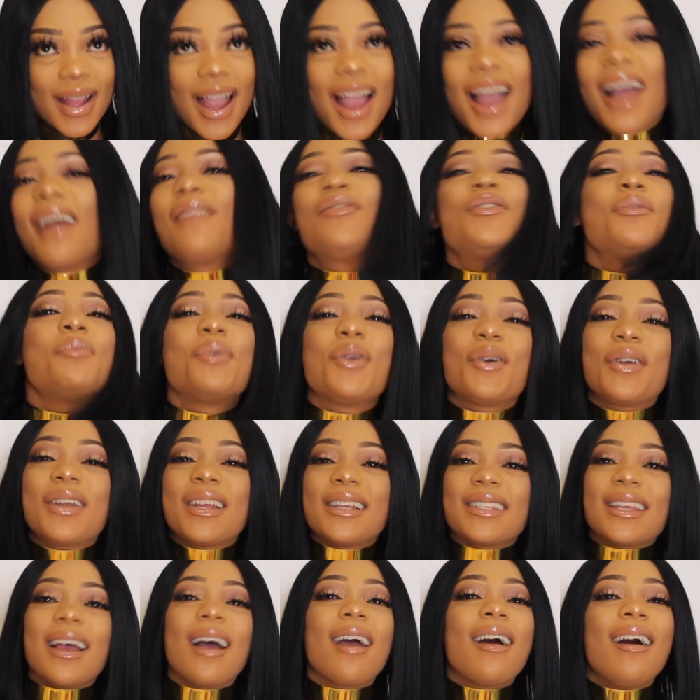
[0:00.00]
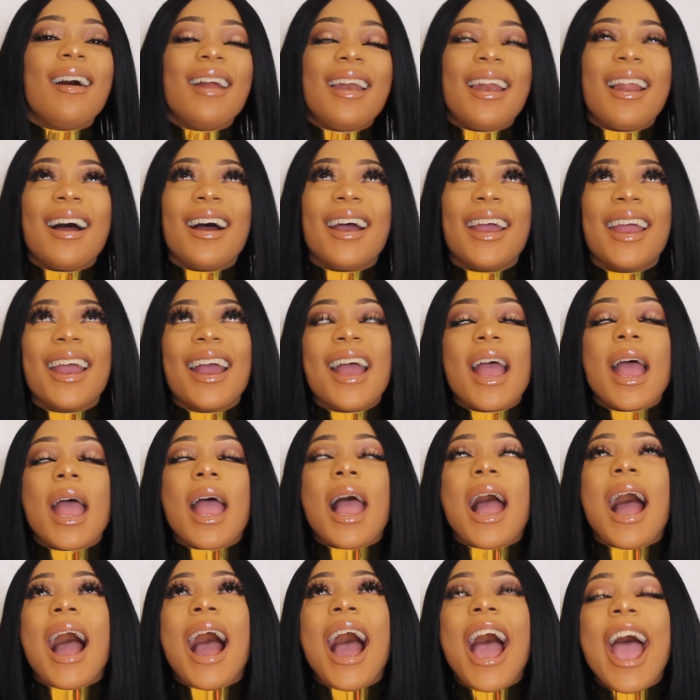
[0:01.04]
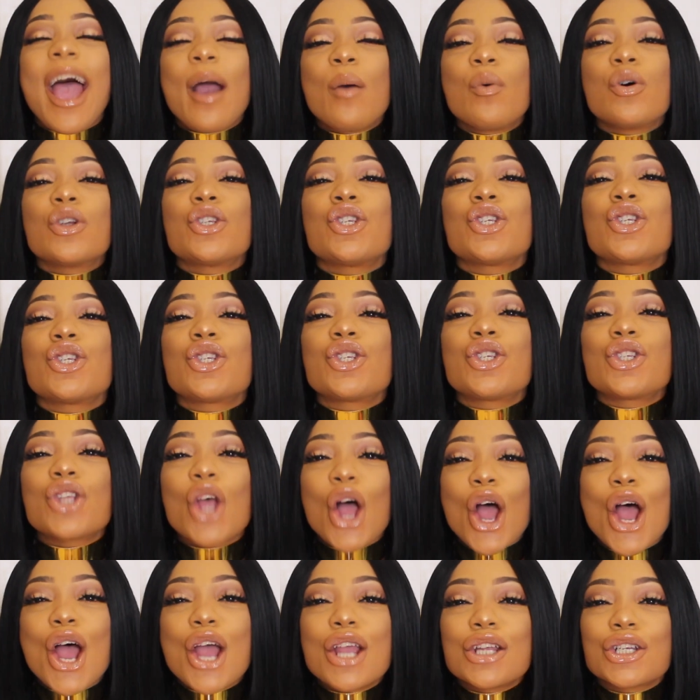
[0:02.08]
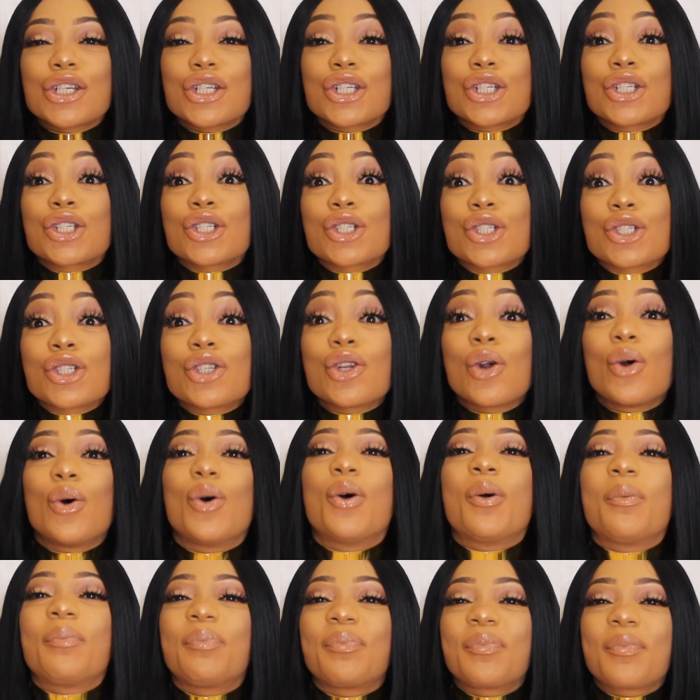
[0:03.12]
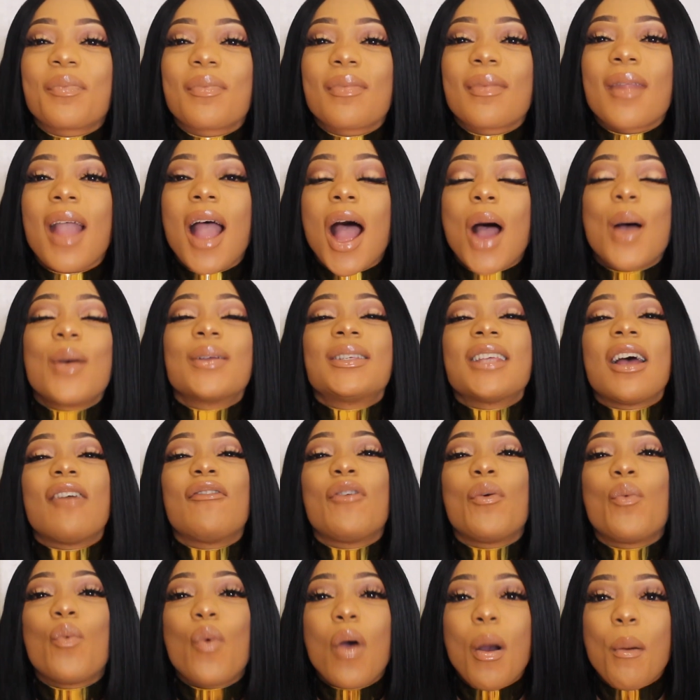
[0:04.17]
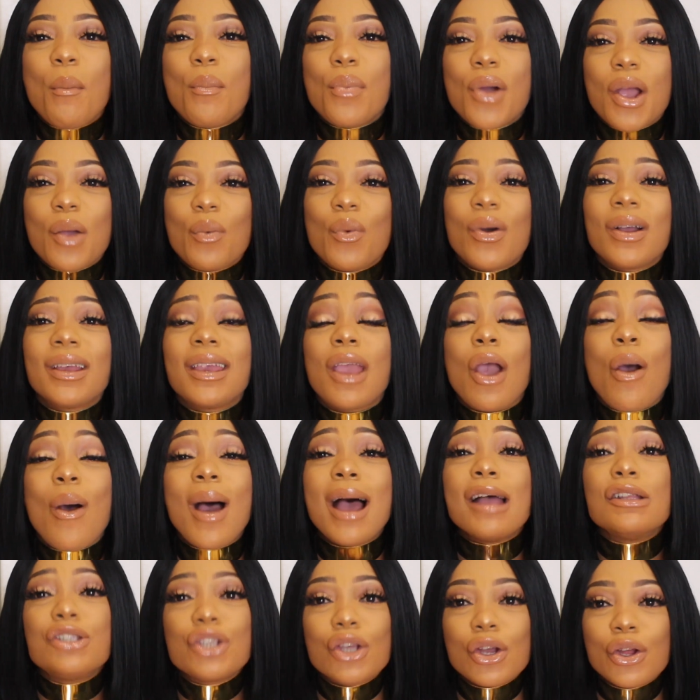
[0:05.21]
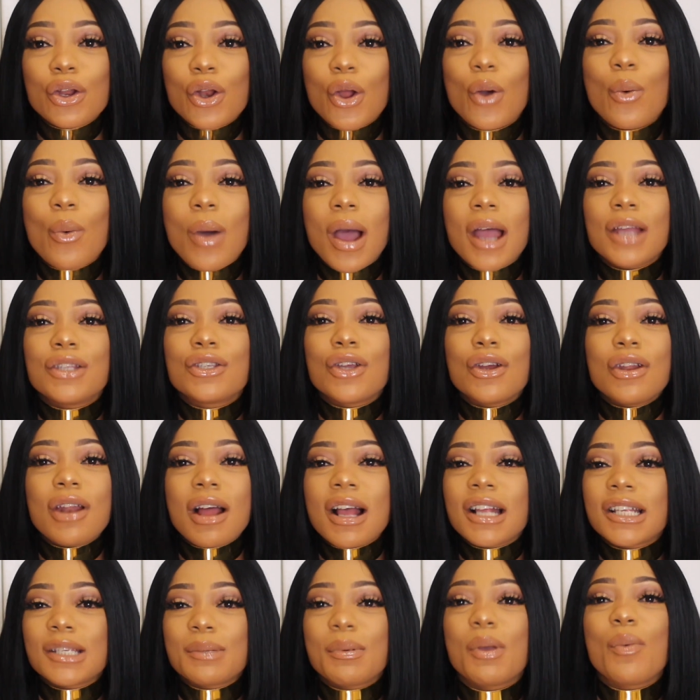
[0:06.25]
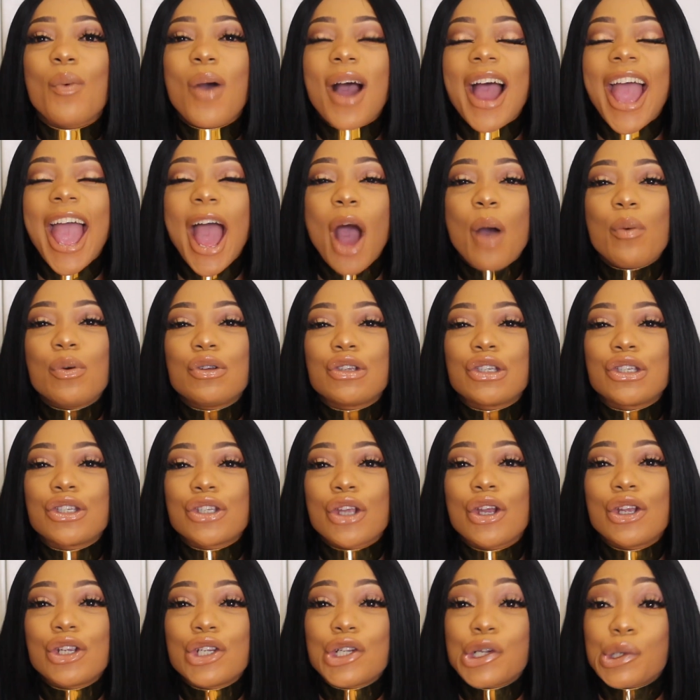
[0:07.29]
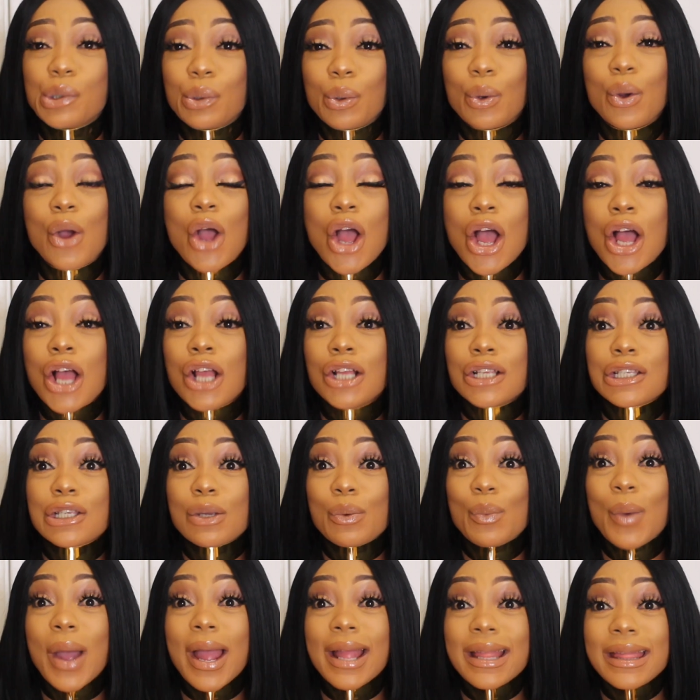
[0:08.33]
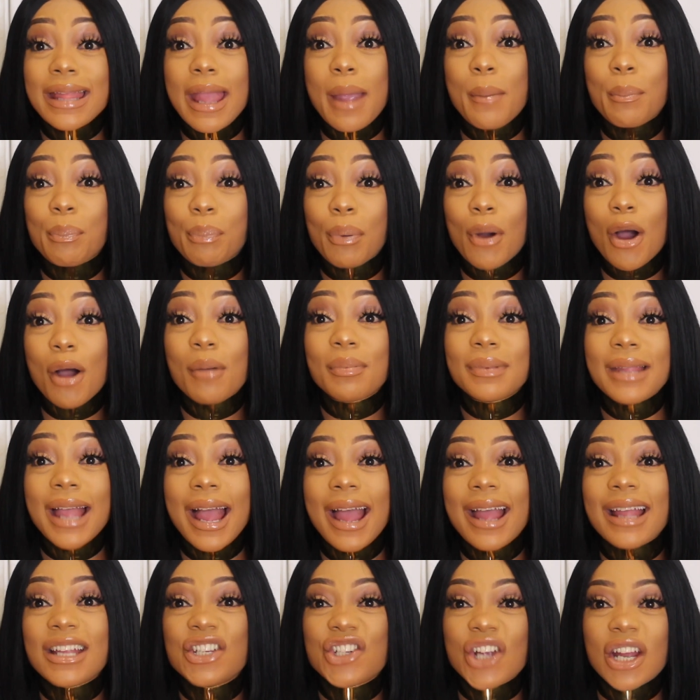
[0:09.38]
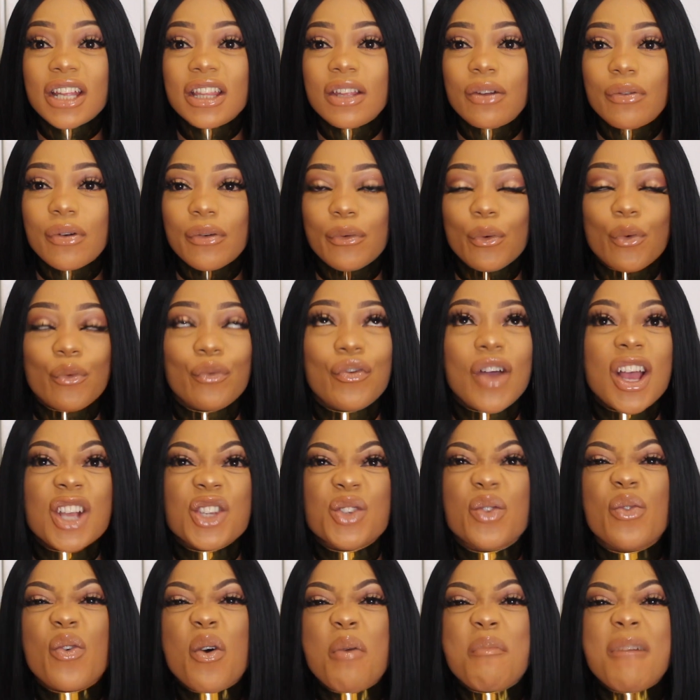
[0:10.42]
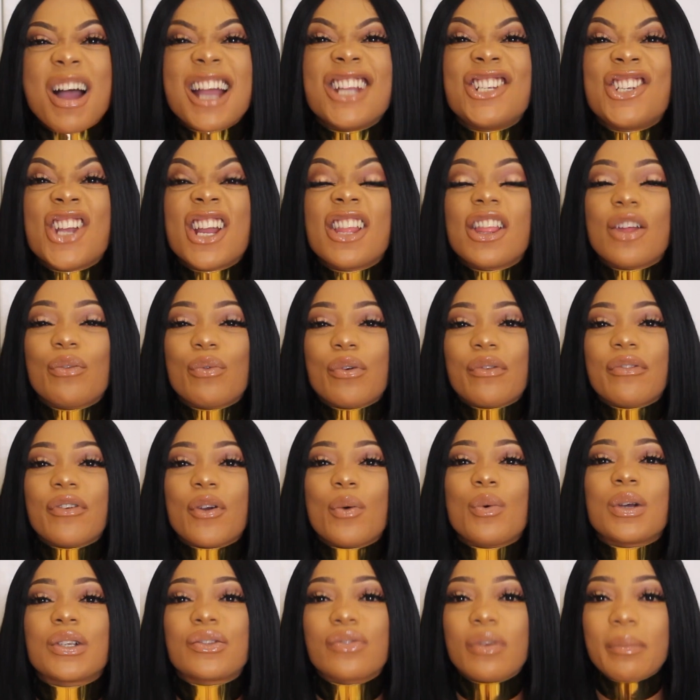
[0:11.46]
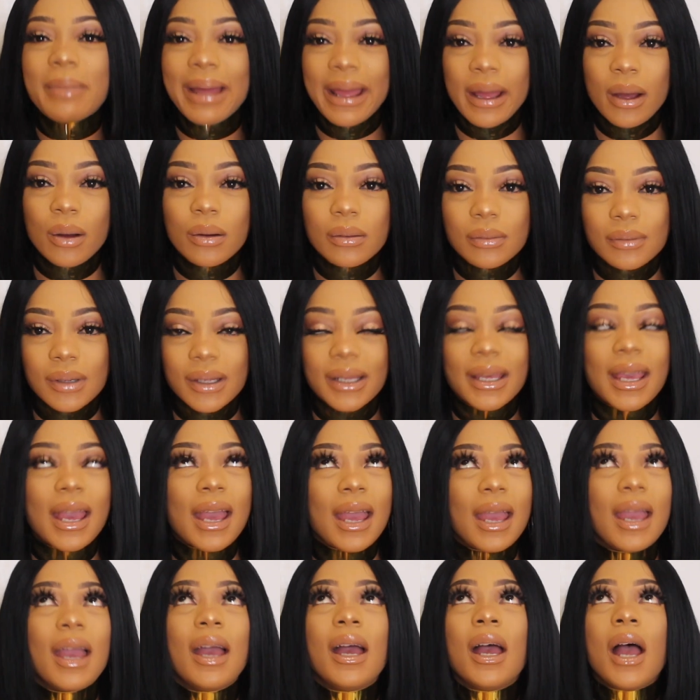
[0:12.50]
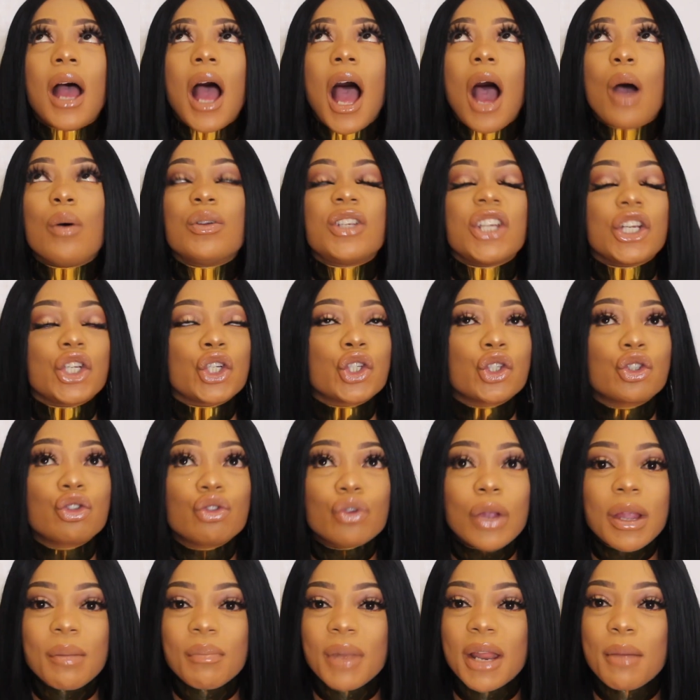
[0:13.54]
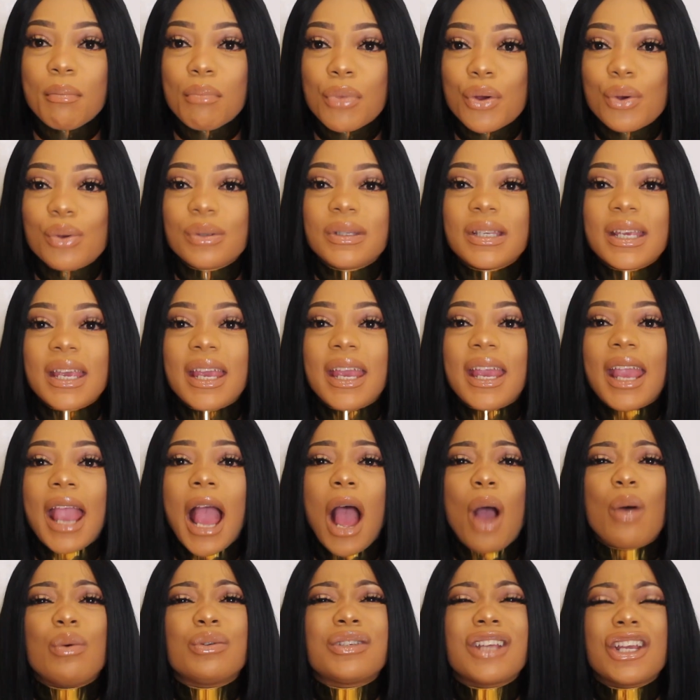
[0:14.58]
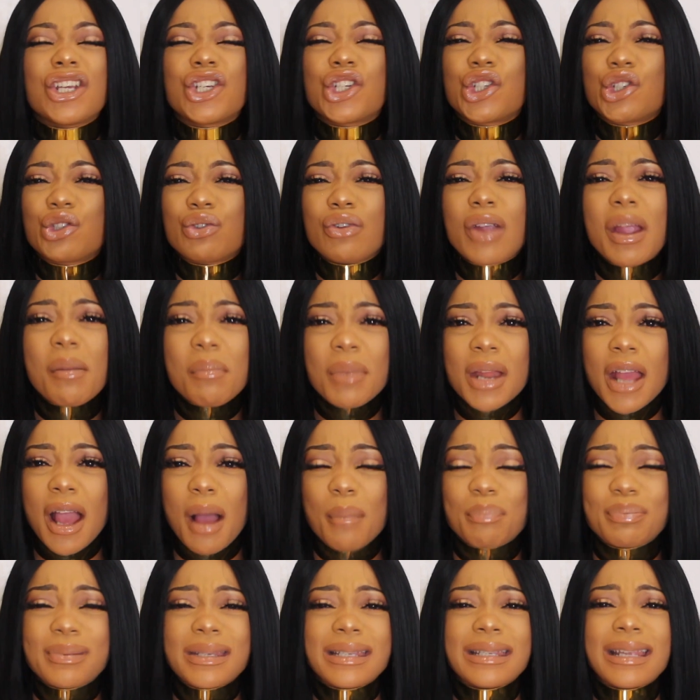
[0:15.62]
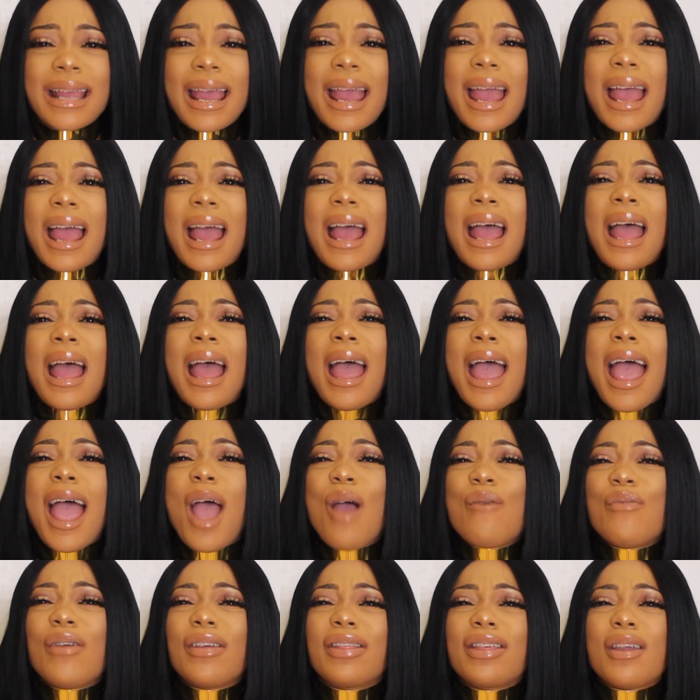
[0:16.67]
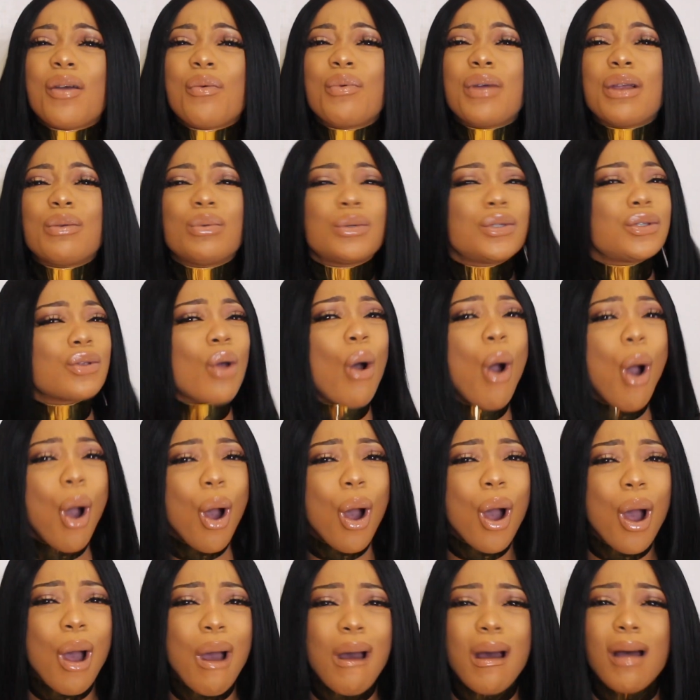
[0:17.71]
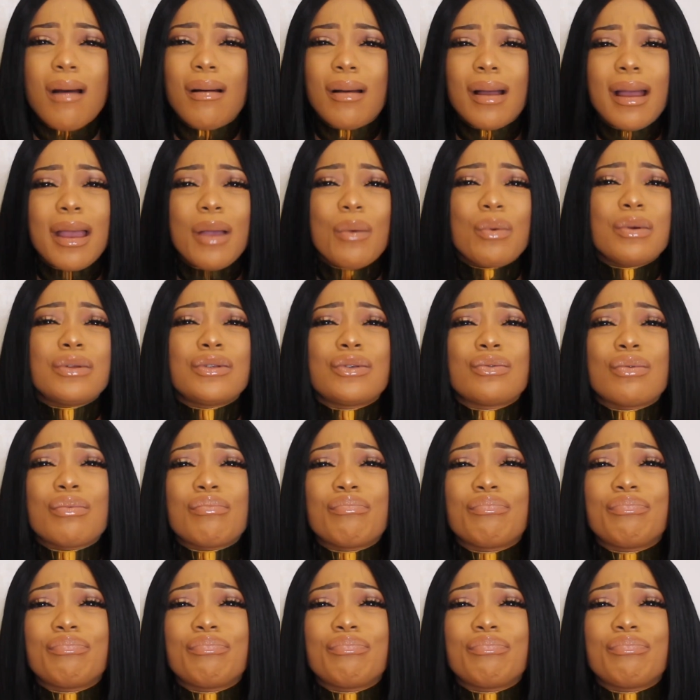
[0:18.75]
I have to be honest, I can't lie. I was so sure I was having one boy, one girl. I don't know why. Don't ask me why. I was so sure. So when they popped that gender reveal, first of all, my gender reveal was from hell, okay? I was extremely moody. I was extremely upset. Everything was hot. It was